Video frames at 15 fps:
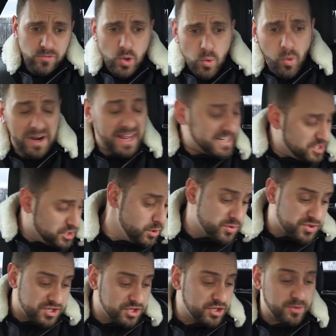what I
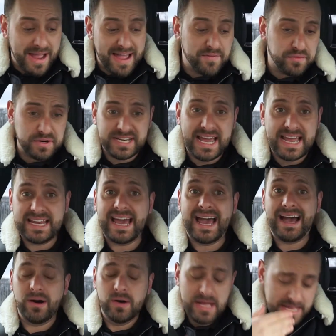choose to do every day
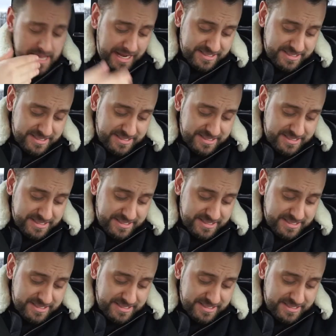now,